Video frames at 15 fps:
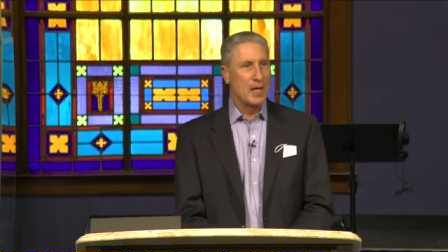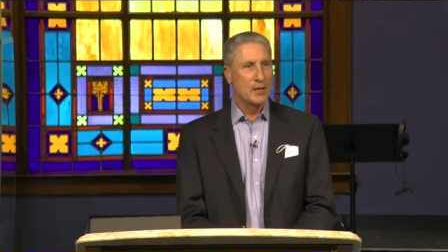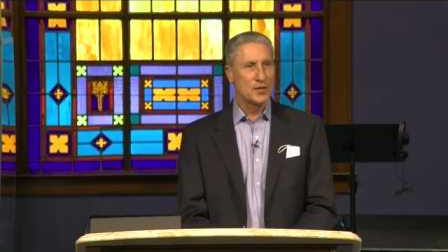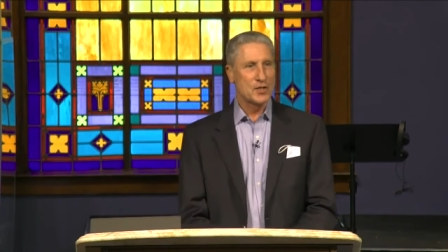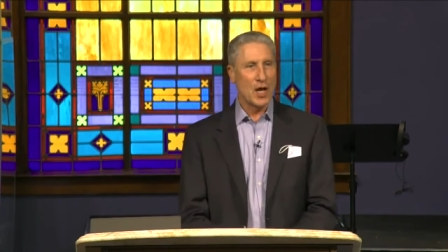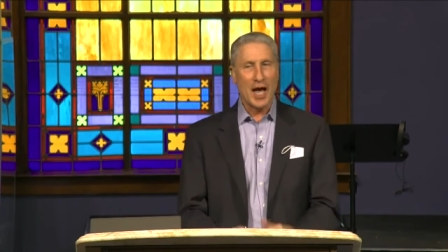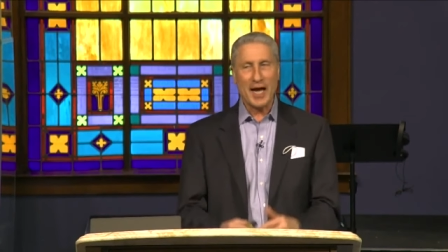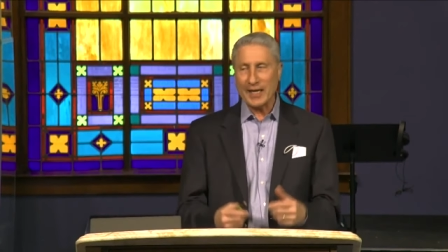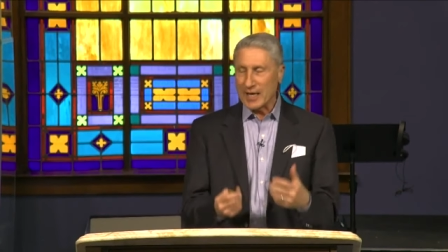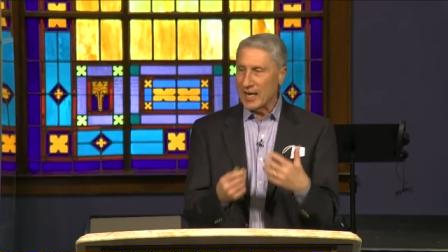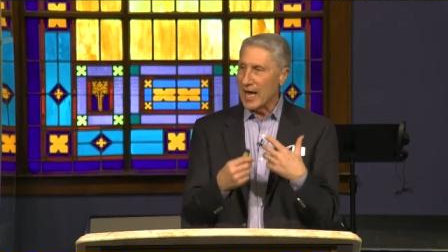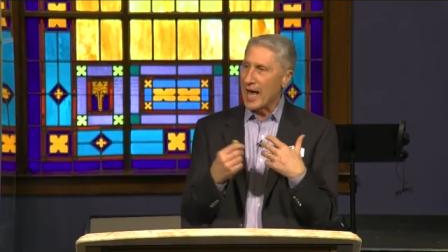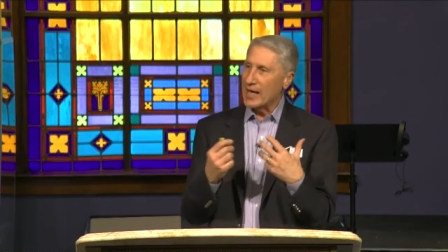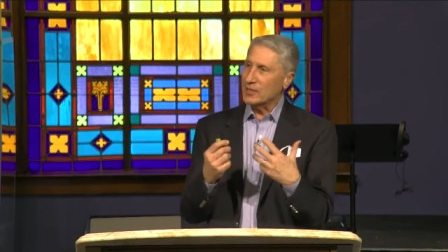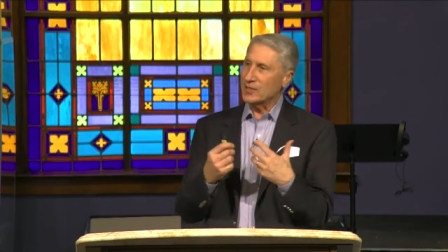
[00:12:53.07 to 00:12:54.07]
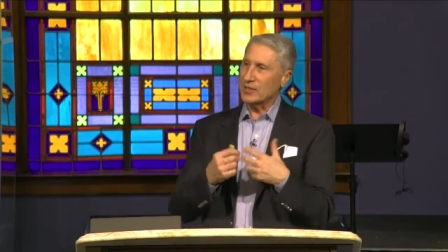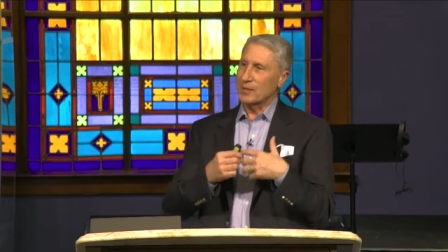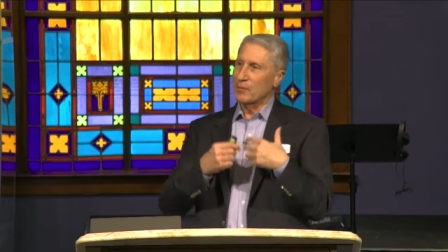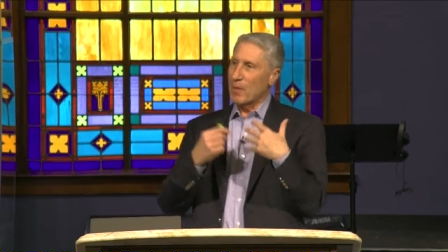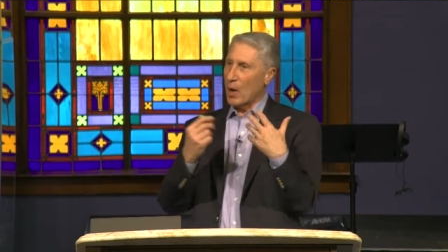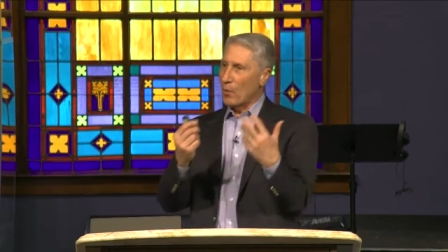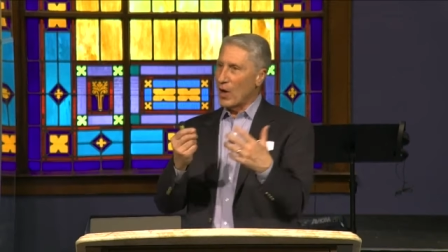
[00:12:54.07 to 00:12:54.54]
So I could ask
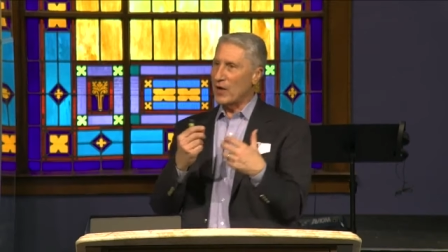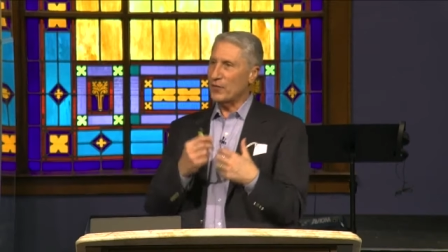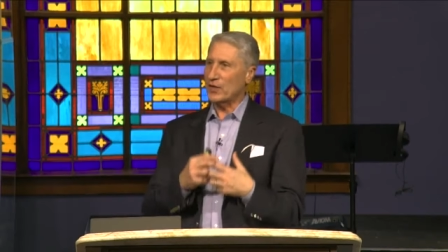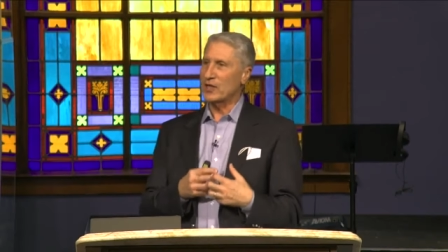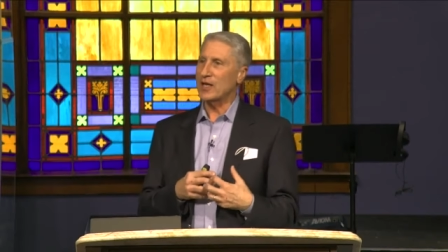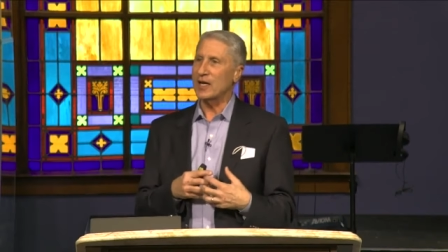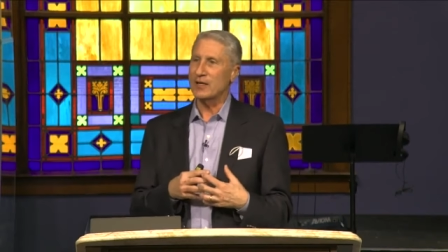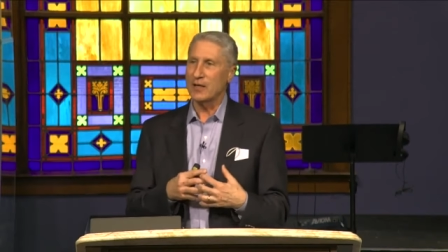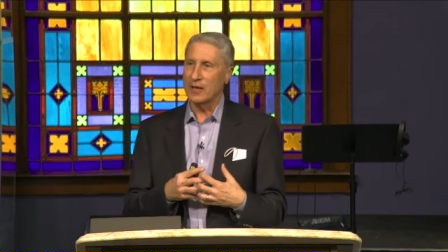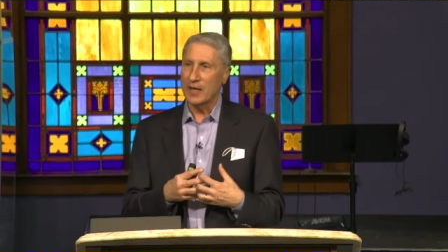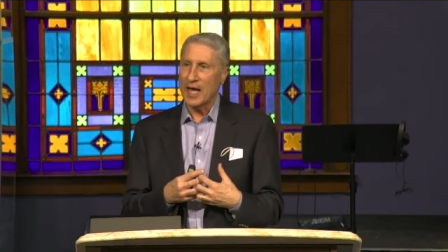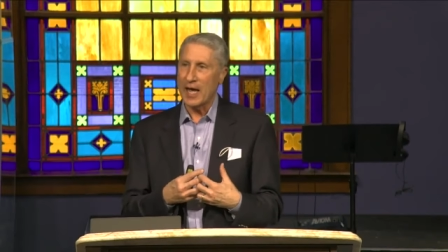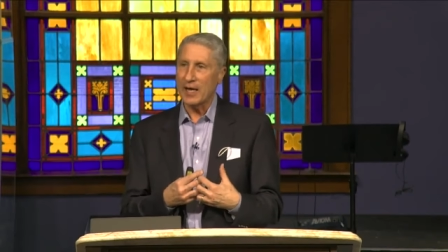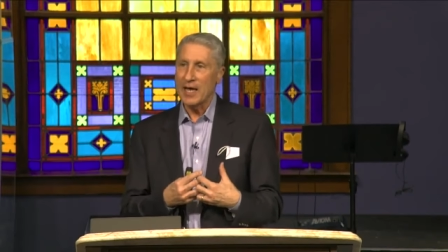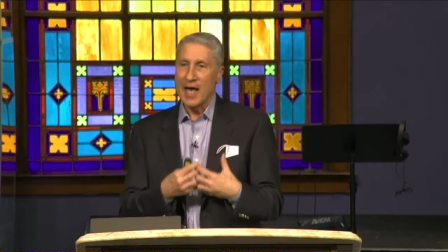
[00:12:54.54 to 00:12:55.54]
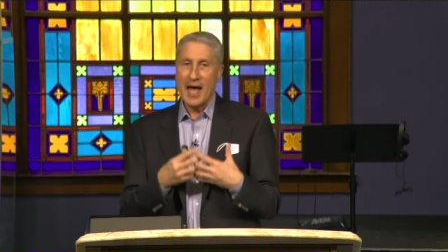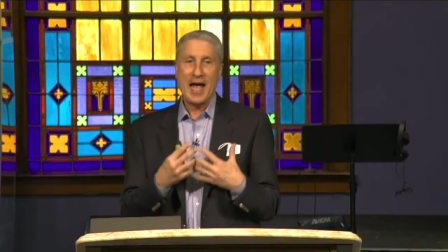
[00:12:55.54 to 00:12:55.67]
my wife at the end of the day,